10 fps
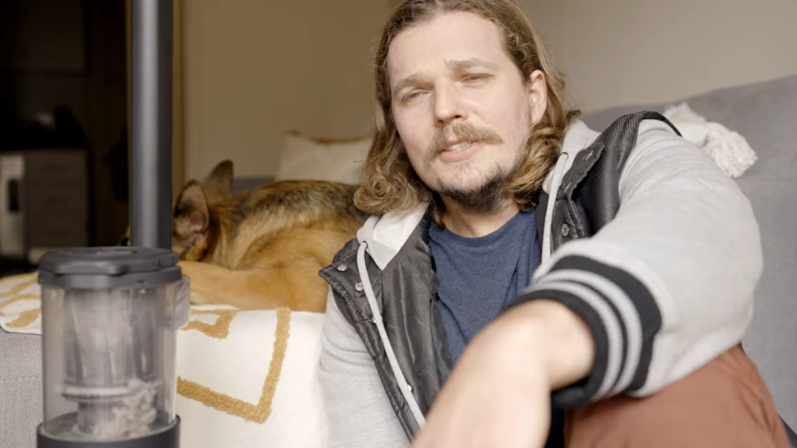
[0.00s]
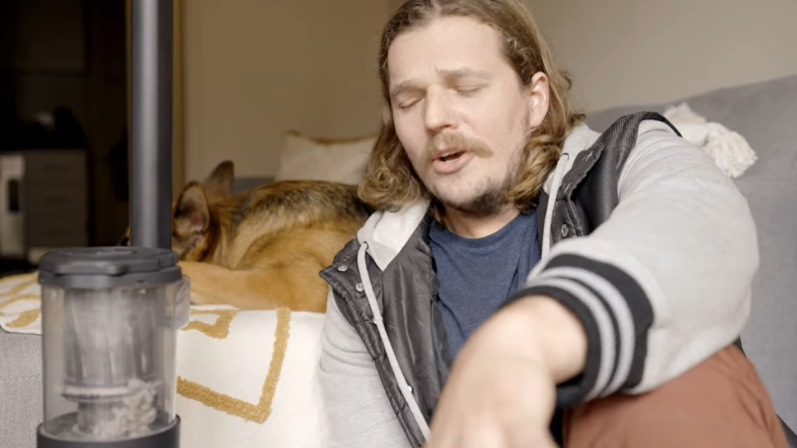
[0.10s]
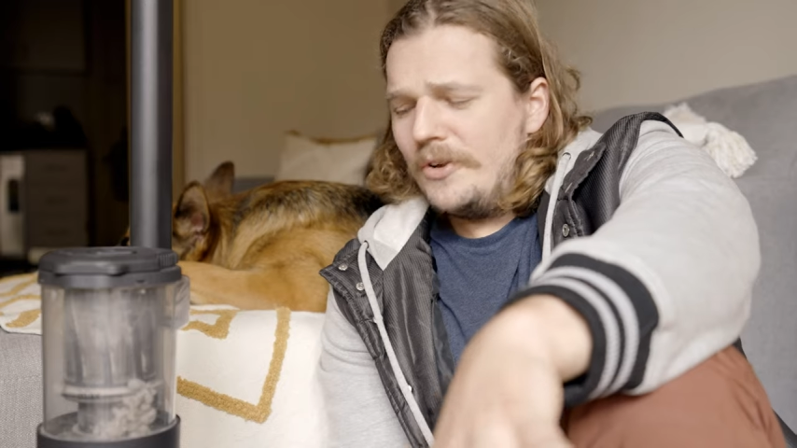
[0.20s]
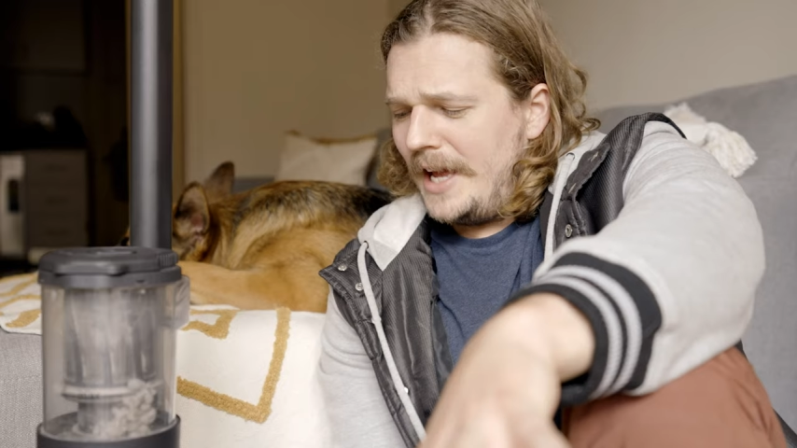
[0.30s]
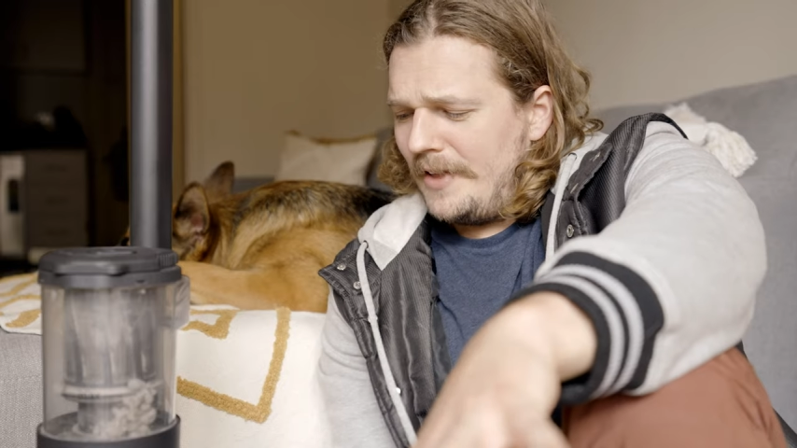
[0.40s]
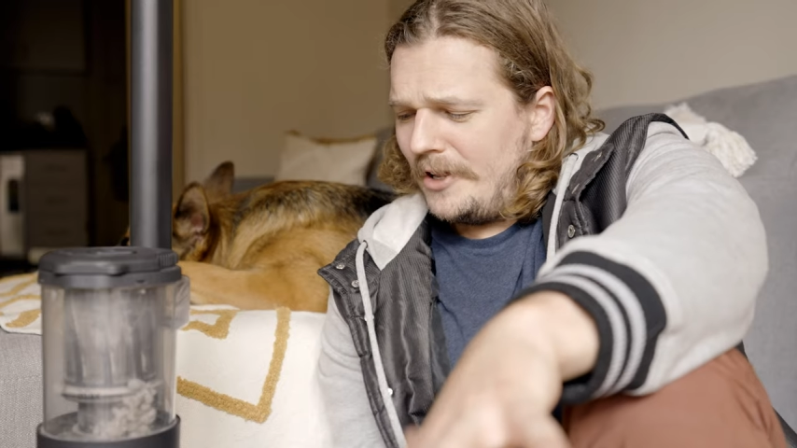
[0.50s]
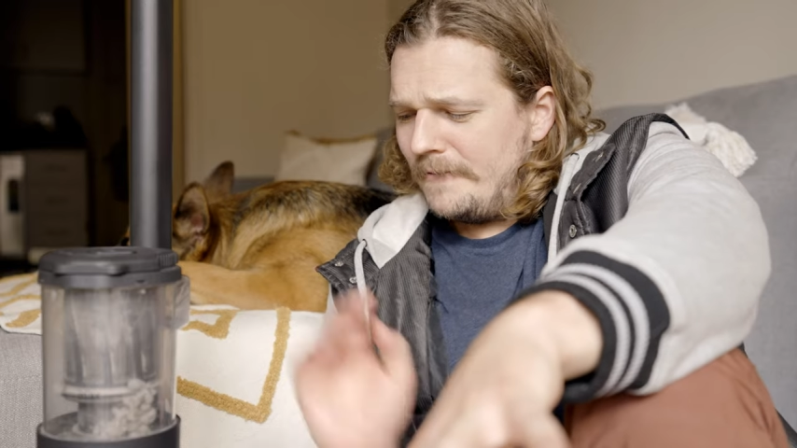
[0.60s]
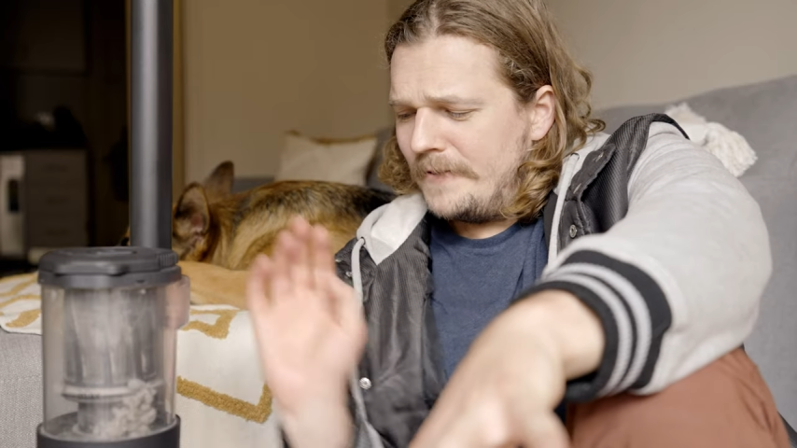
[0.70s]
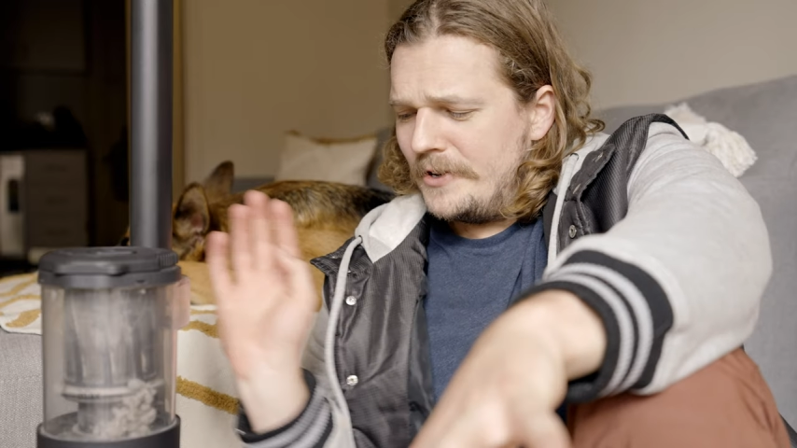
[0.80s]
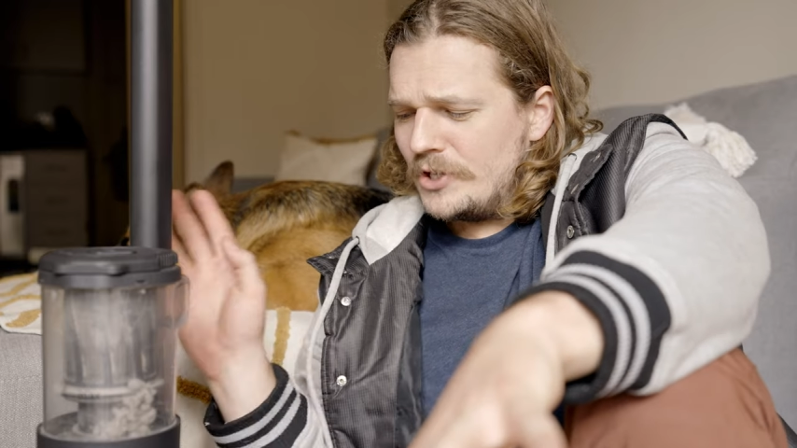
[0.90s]
So now that
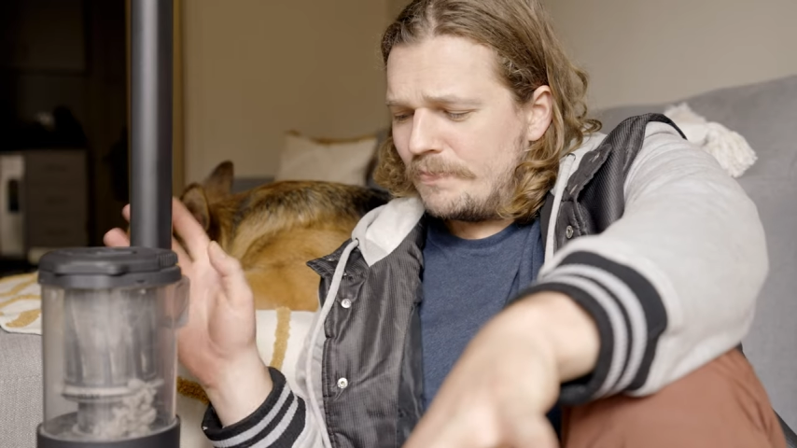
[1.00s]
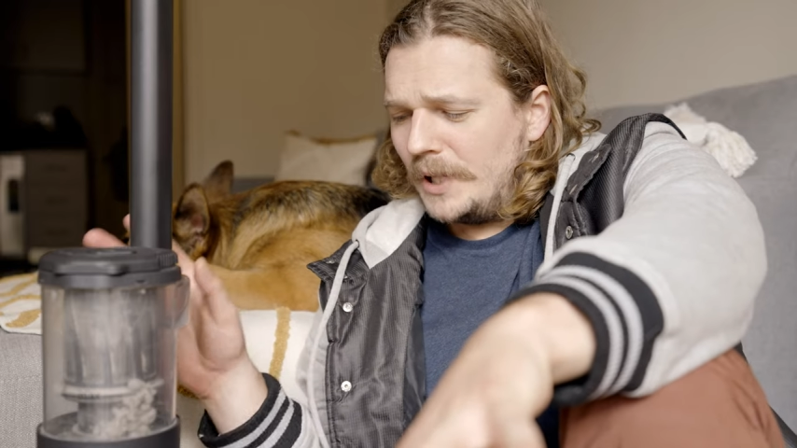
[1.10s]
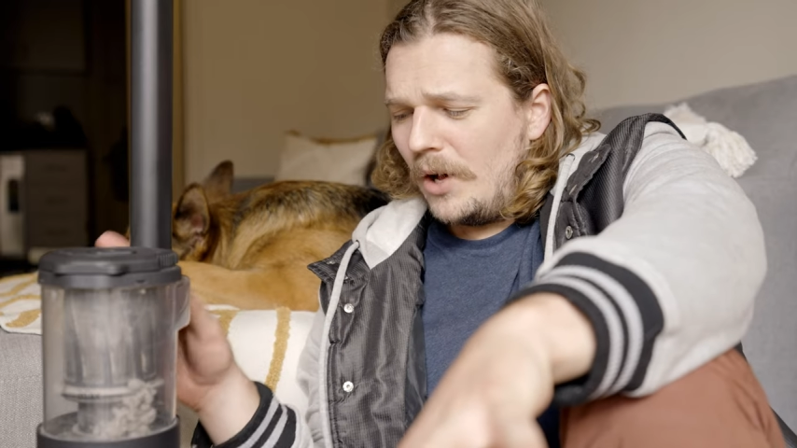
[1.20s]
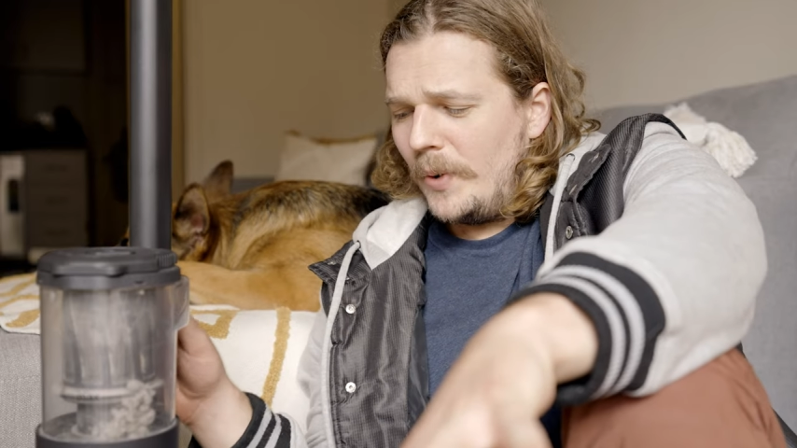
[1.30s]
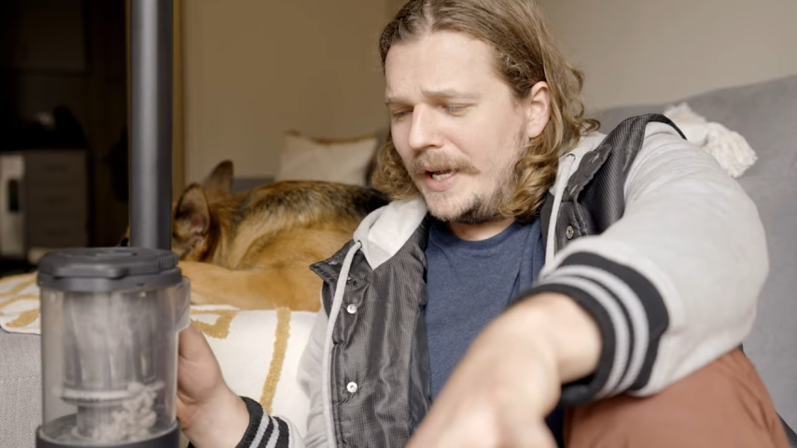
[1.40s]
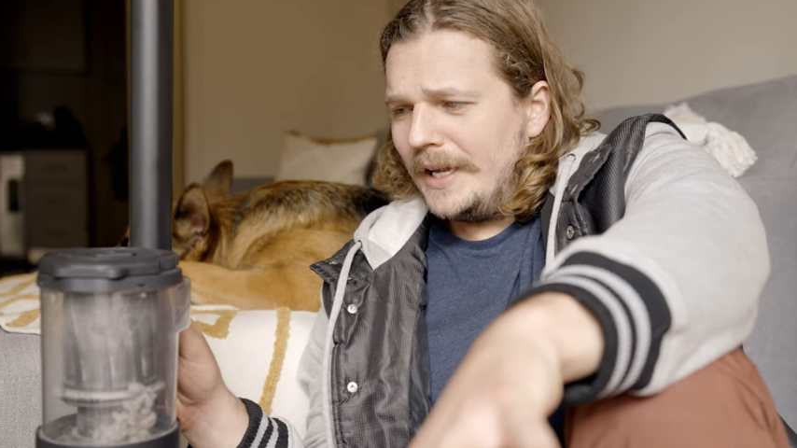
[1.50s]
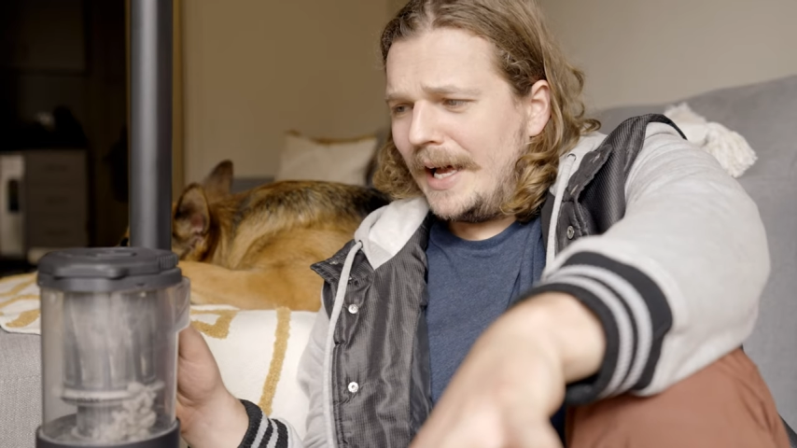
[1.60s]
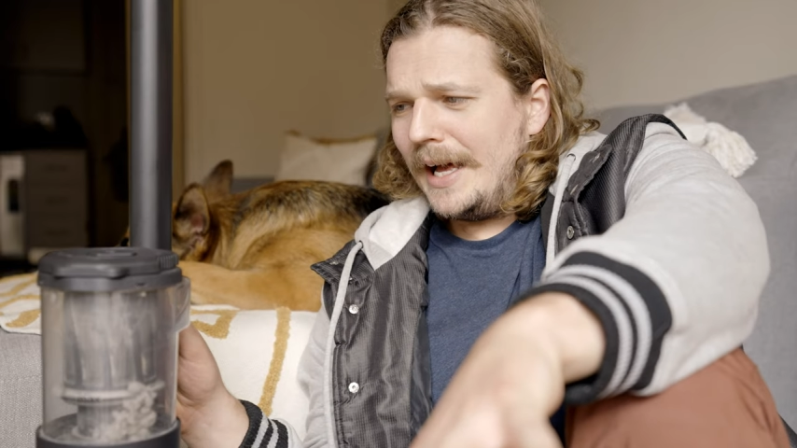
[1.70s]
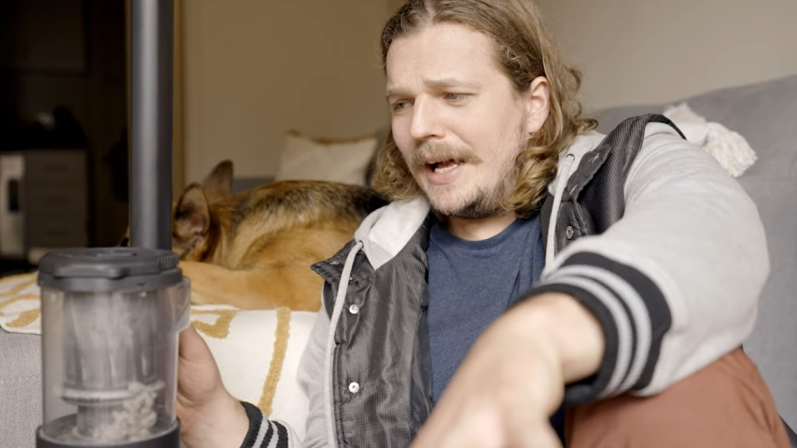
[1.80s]
I've finished blowing